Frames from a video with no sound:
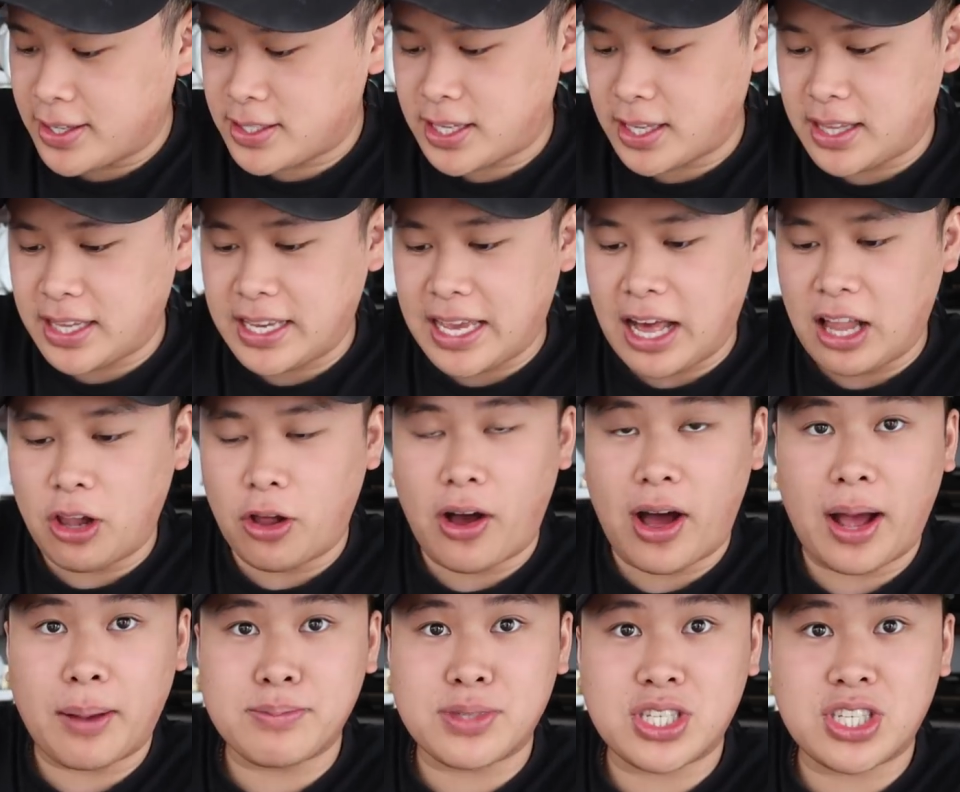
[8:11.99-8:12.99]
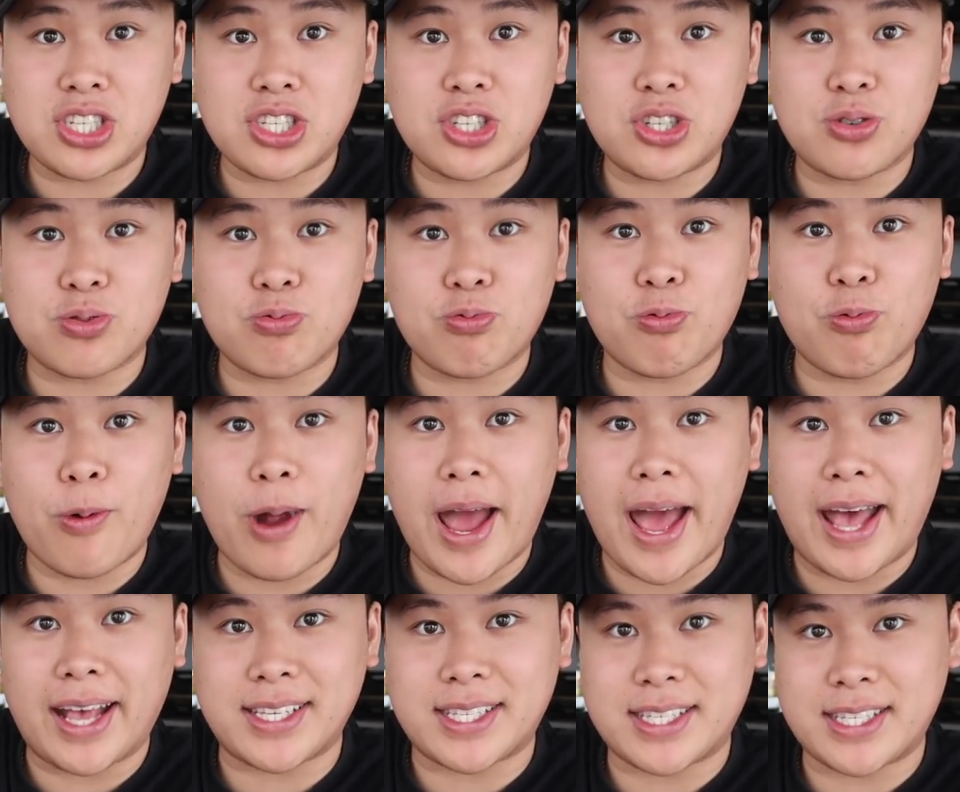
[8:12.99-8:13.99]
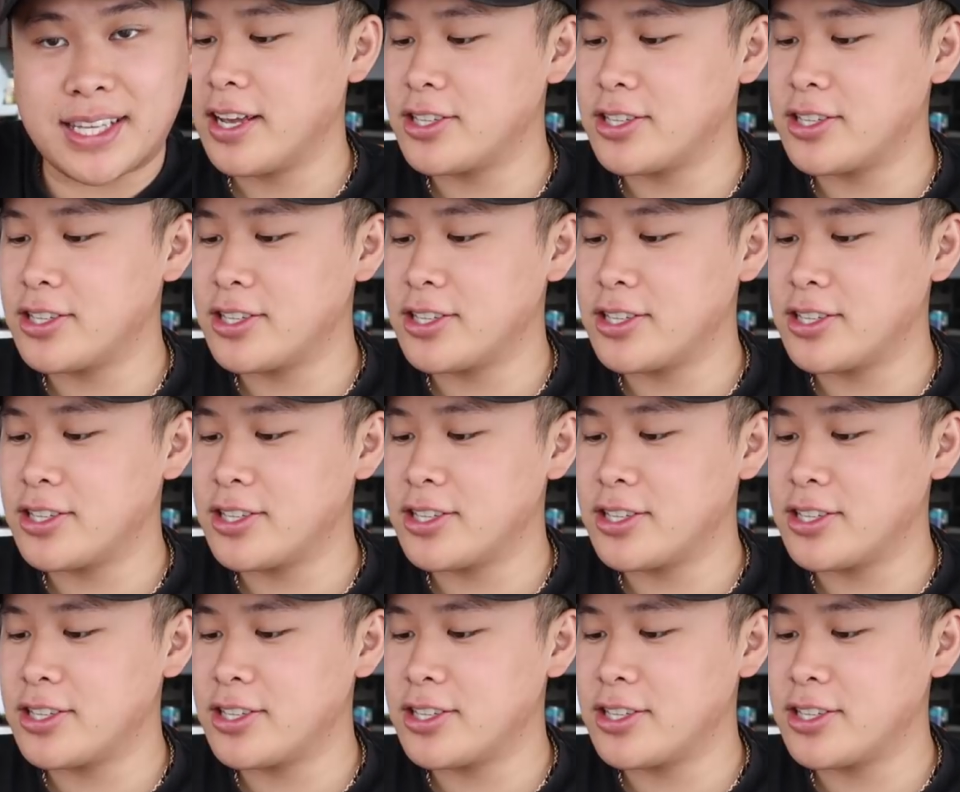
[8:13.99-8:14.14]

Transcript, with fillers: into the yellow. I'm stressed.